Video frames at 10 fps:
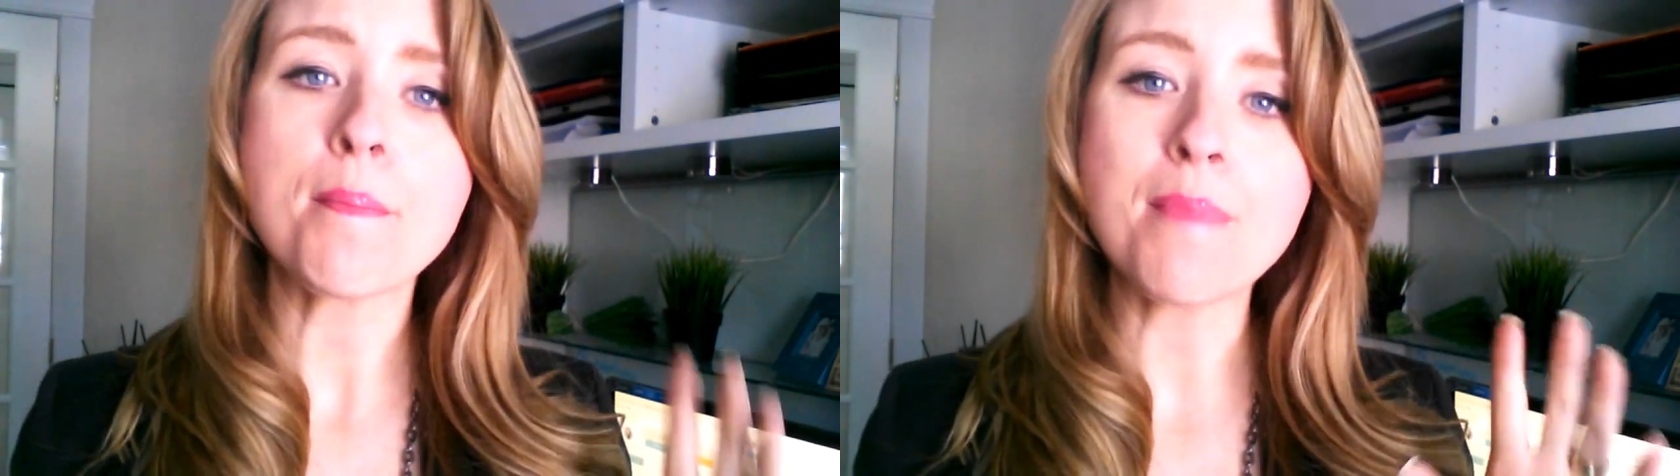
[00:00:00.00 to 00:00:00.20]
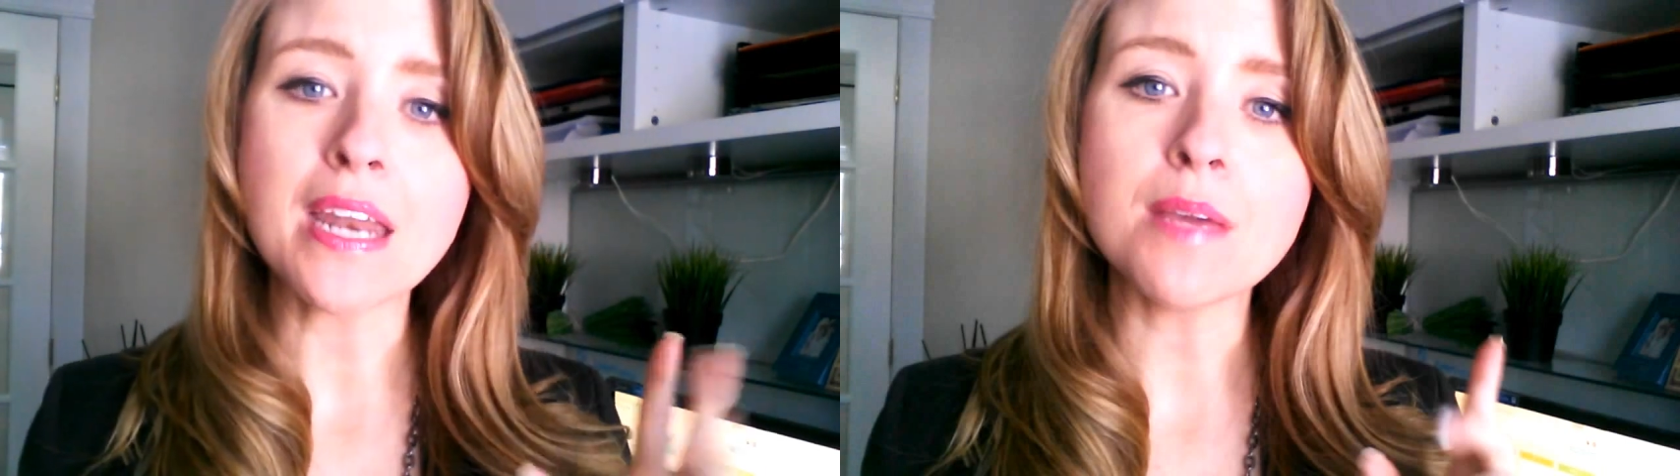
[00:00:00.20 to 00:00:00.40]

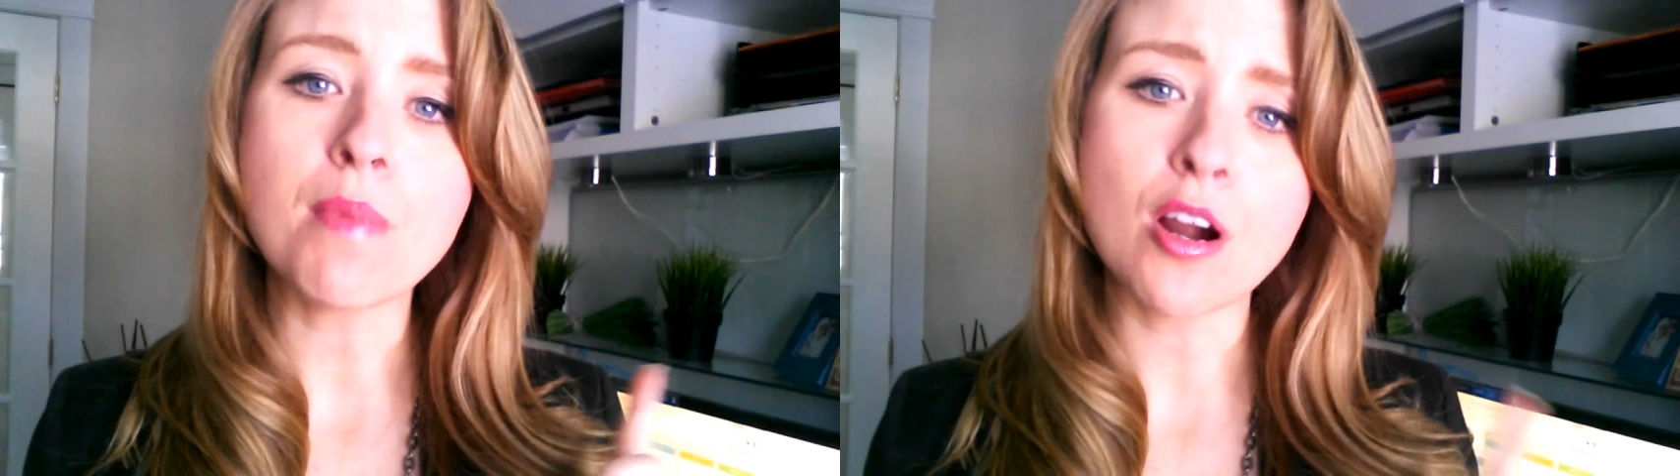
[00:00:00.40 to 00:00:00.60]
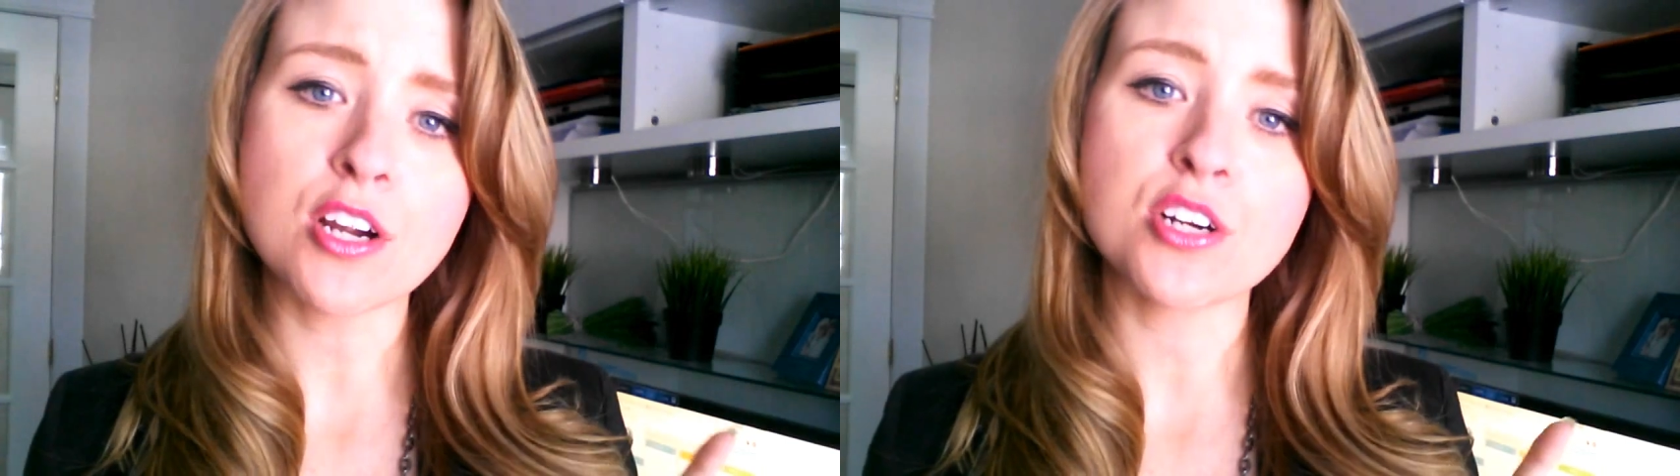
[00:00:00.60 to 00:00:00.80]
many
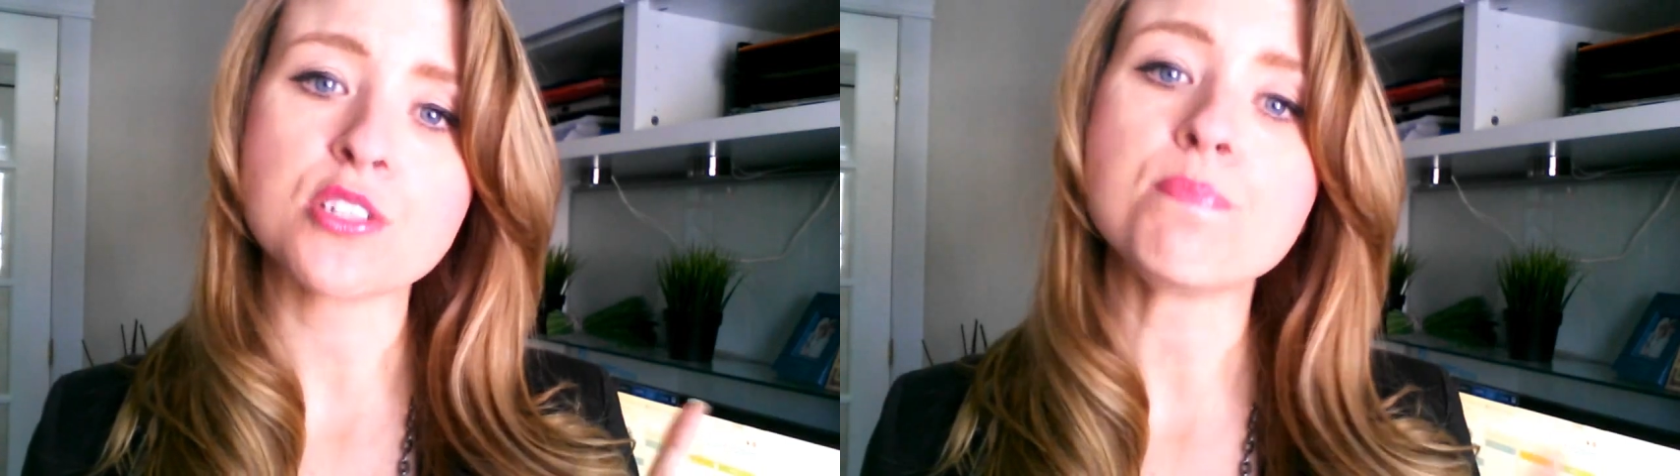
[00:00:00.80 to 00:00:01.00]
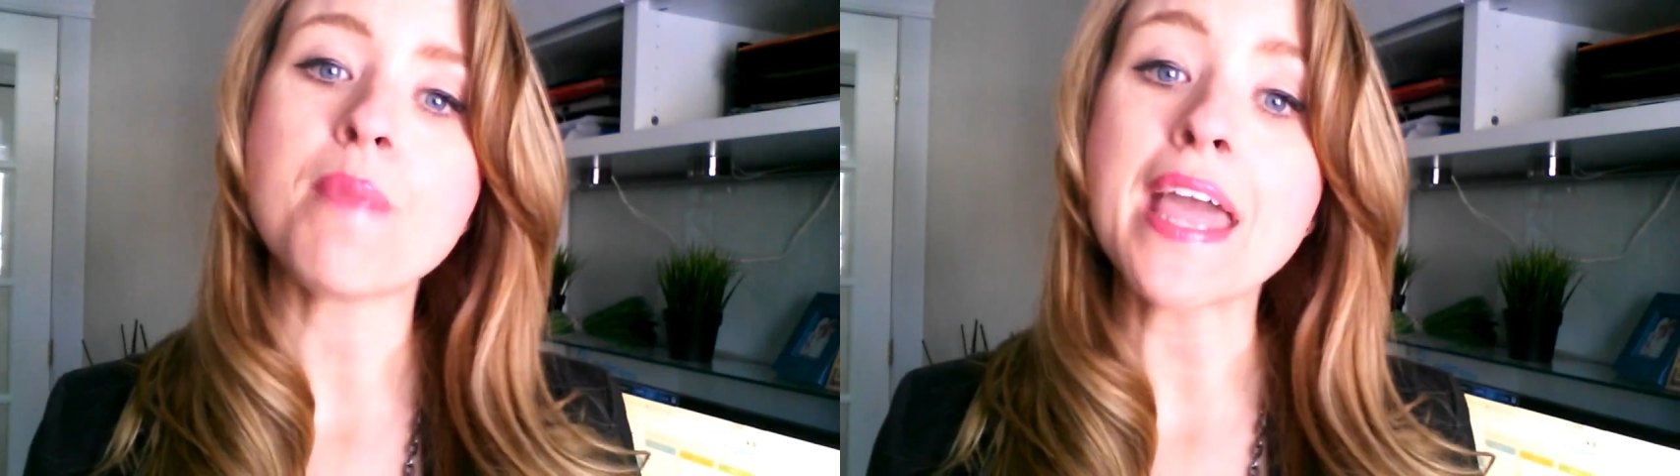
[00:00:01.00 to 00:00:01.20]

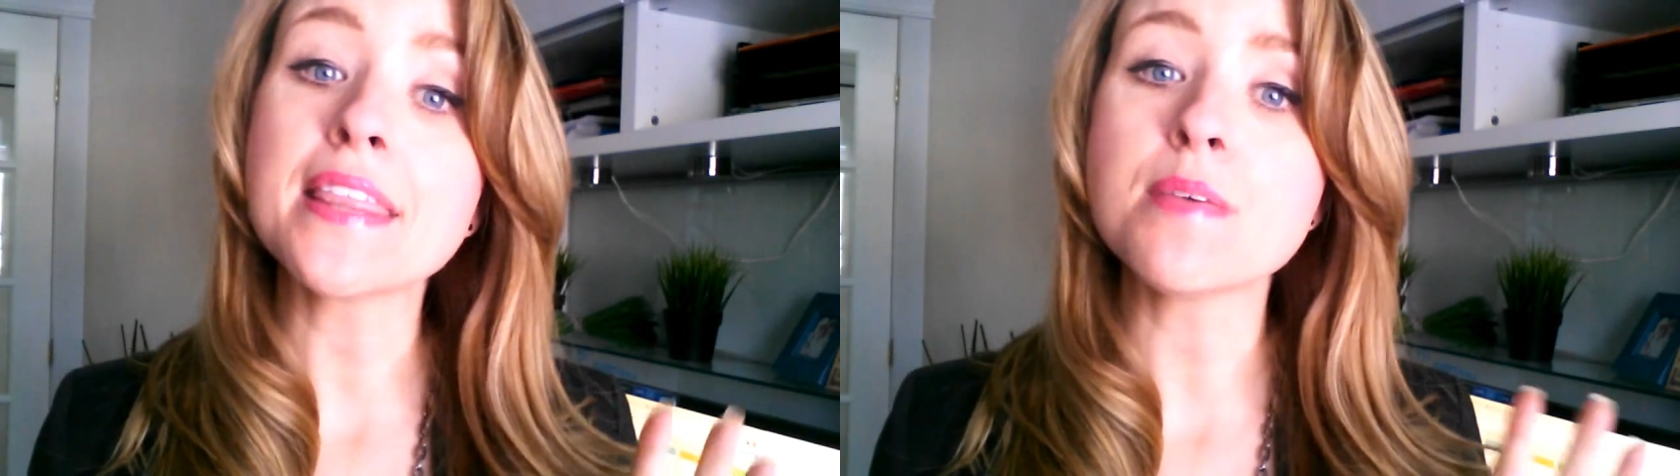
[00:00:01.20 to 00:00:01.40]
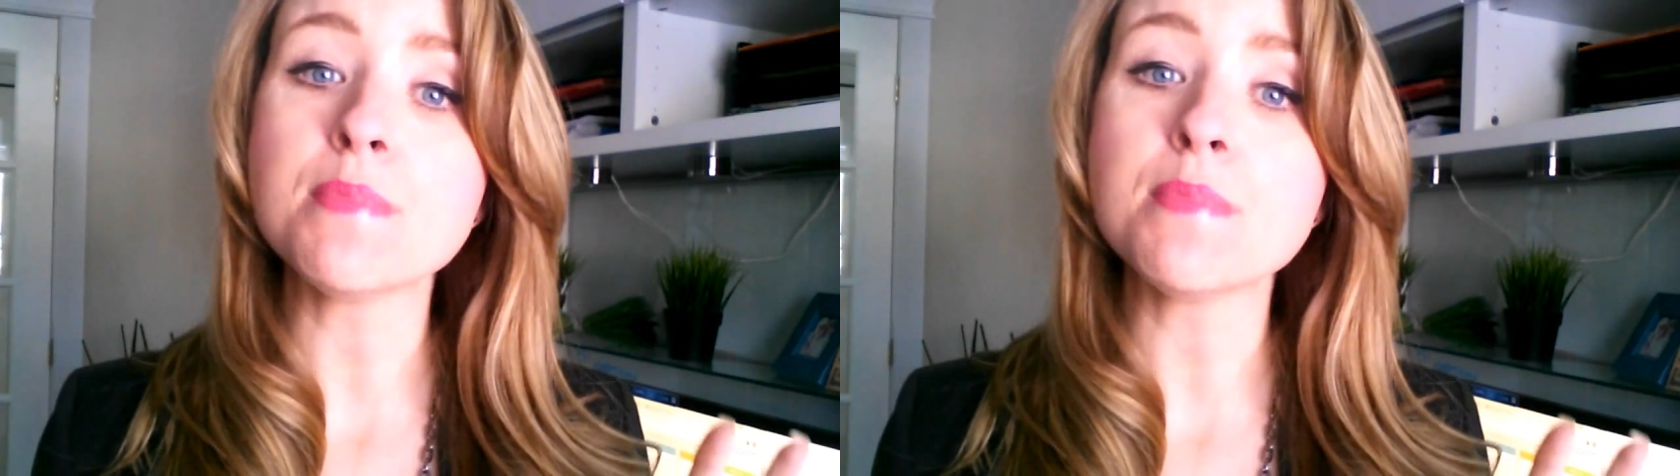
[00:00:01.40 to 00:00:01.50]
marketers made the